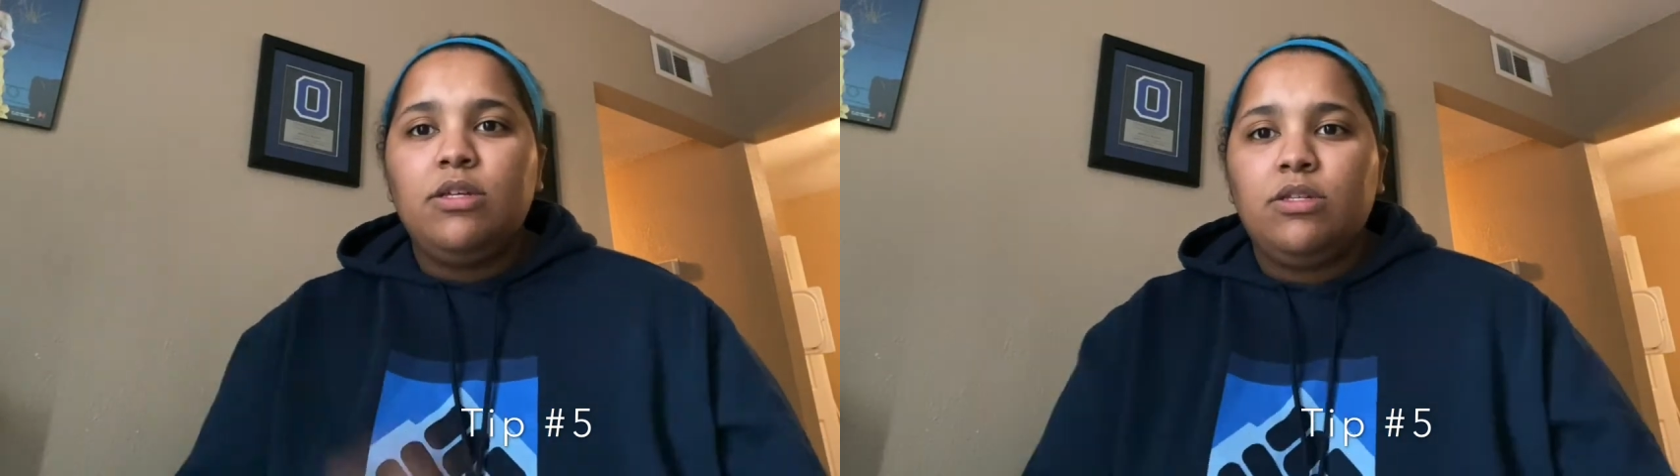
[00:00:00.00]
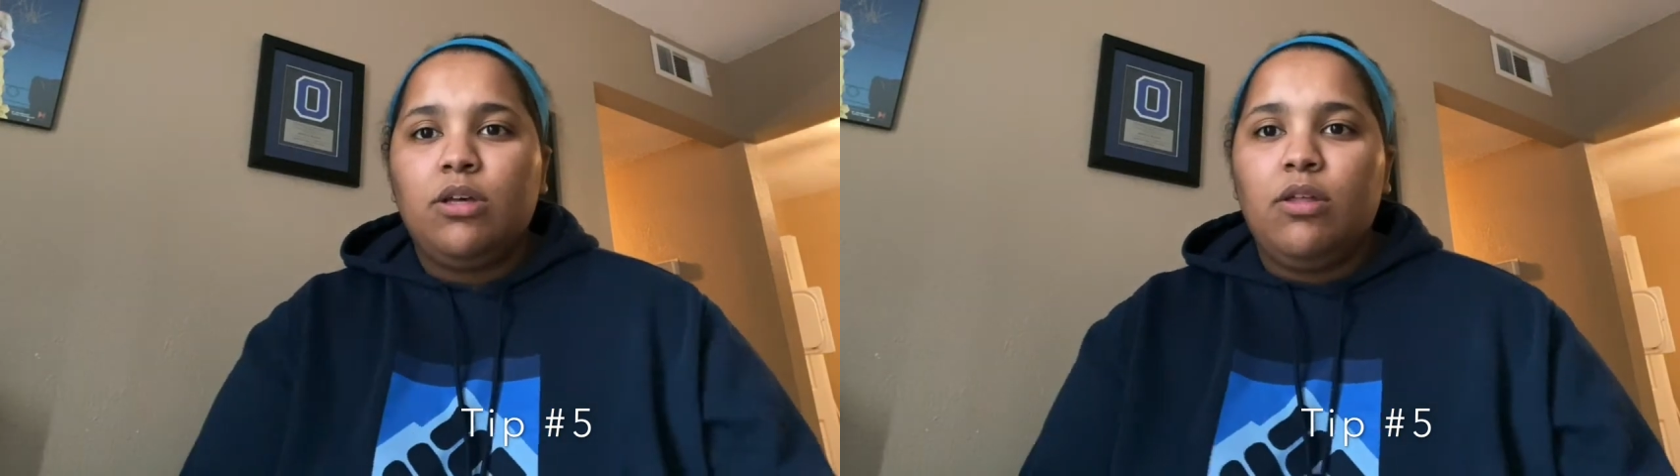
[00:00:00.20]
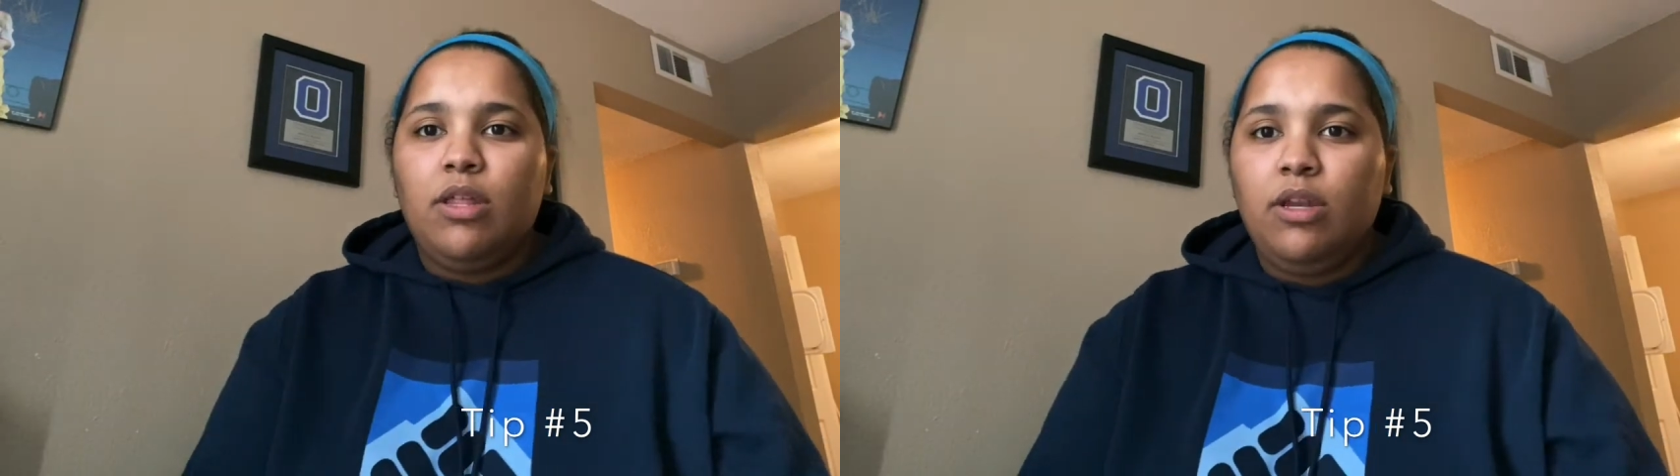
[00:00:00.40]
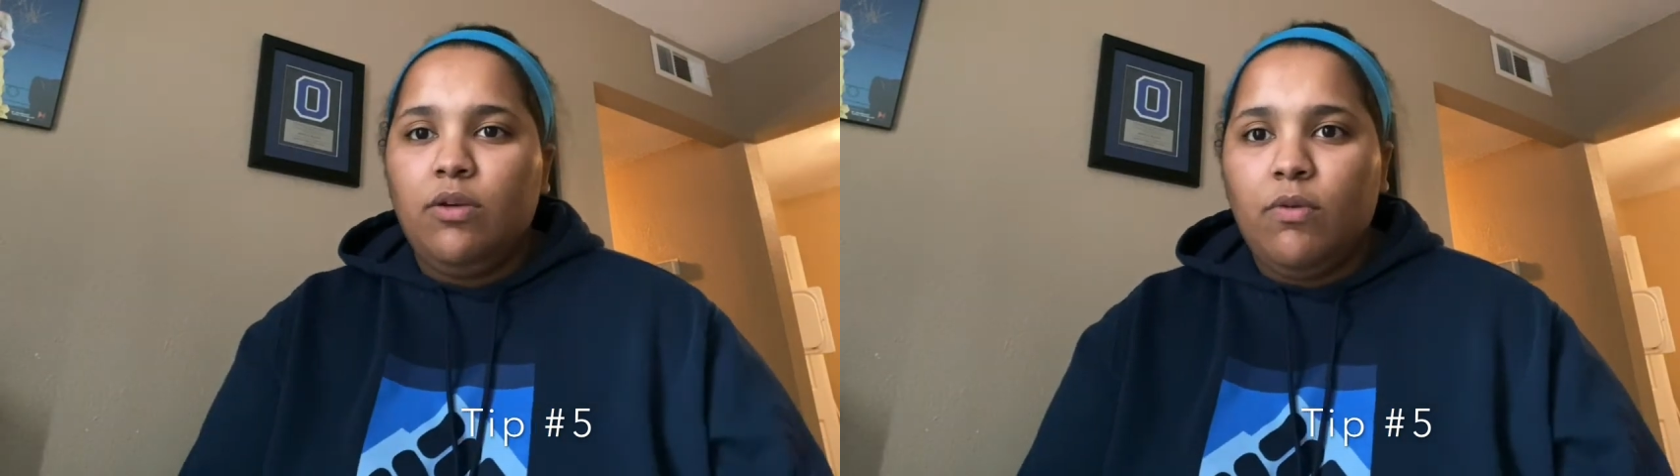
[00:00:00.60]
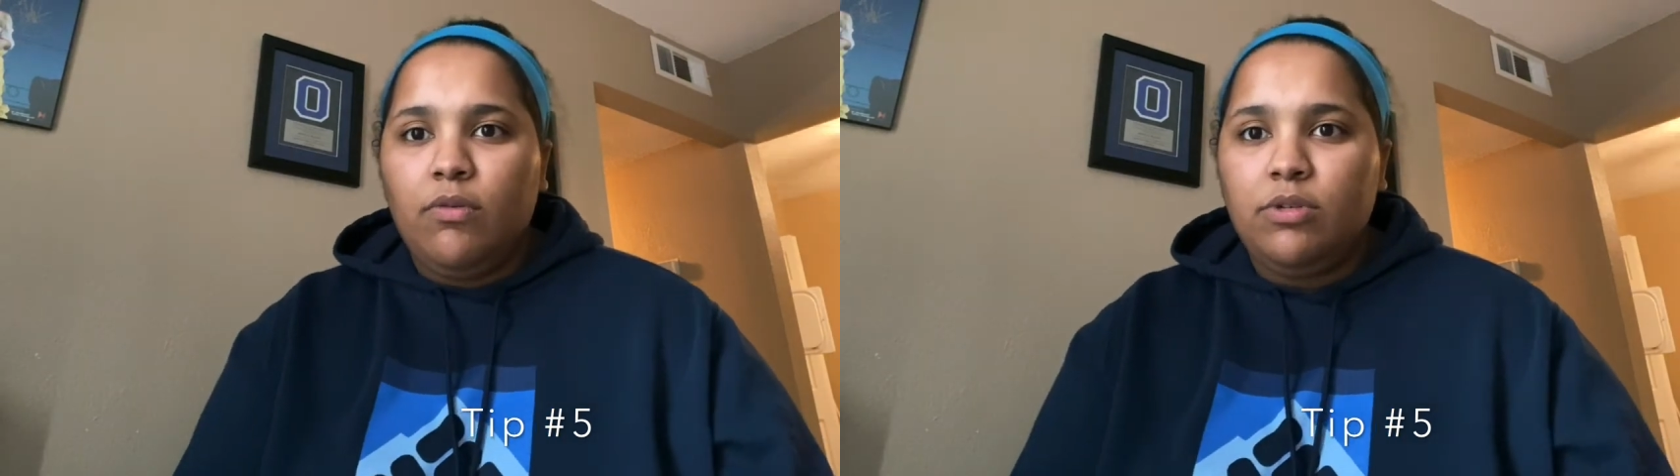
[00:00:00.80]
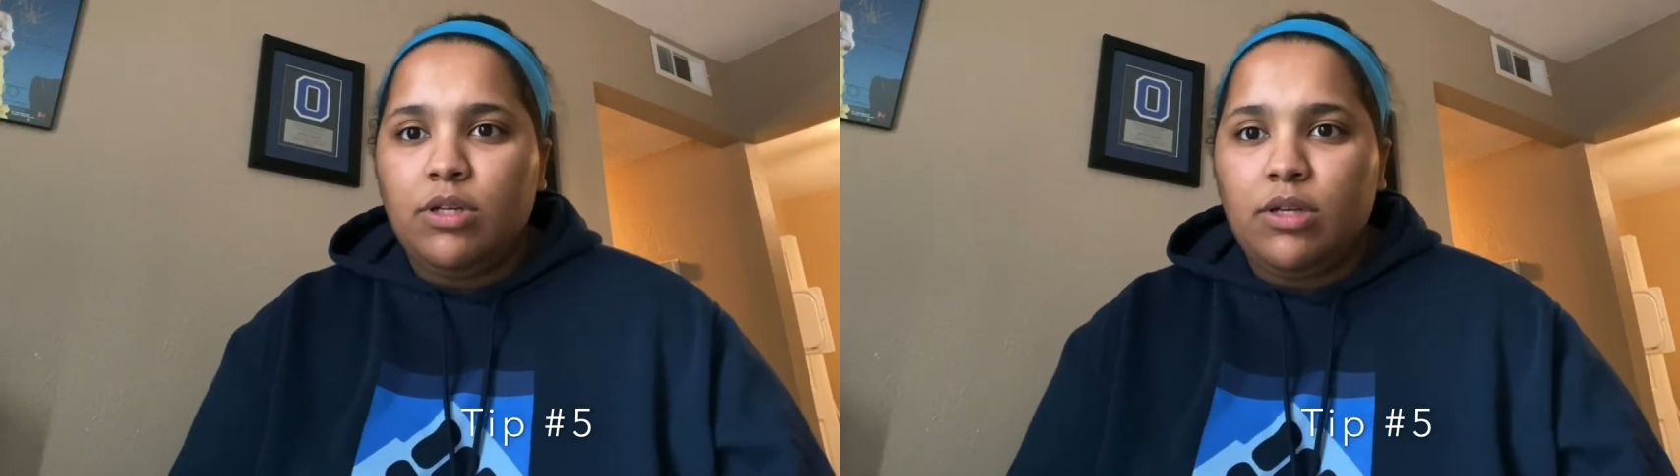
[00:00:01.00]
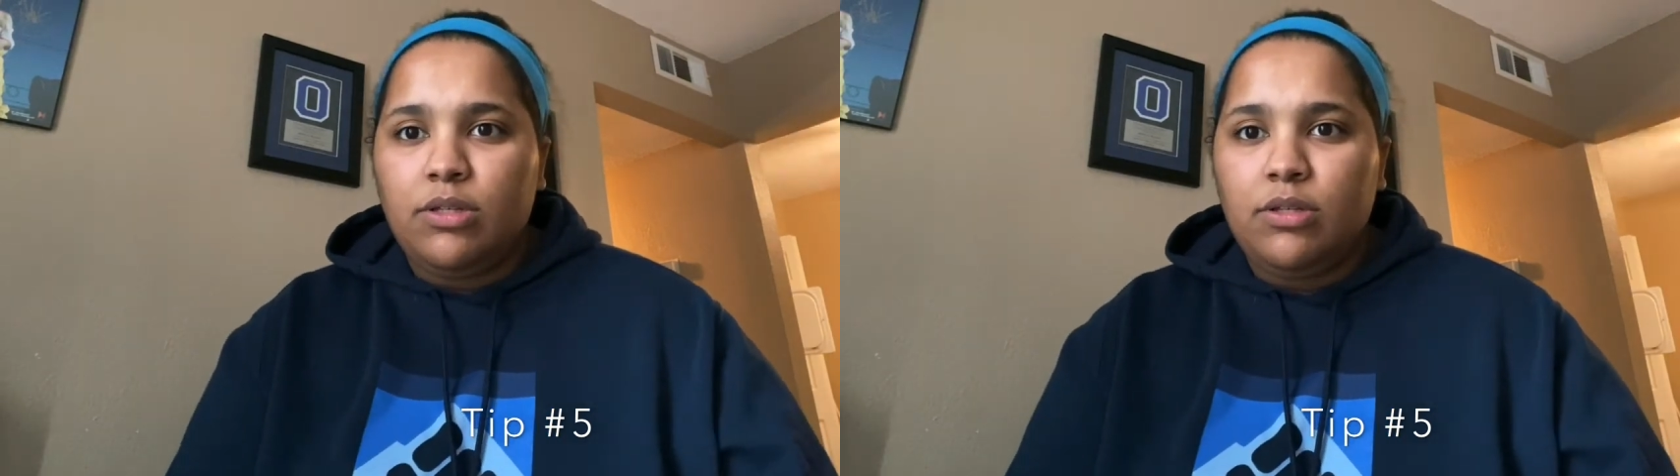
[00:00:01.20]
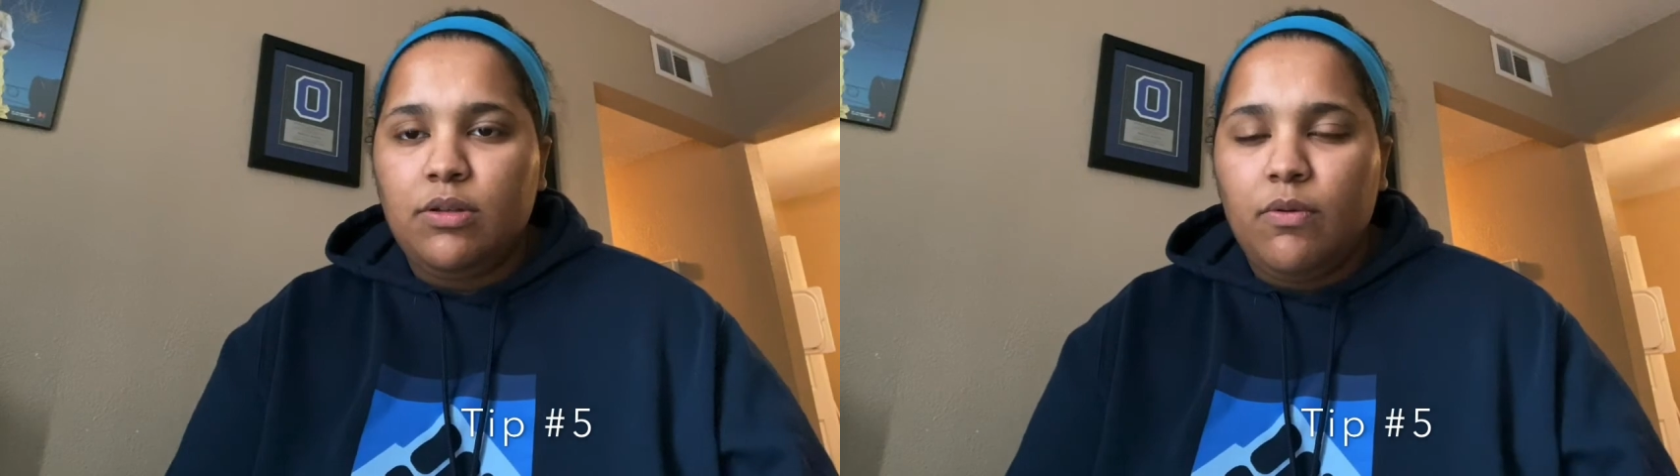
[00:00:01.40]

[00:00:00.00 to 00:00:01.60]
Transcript: So then you won't just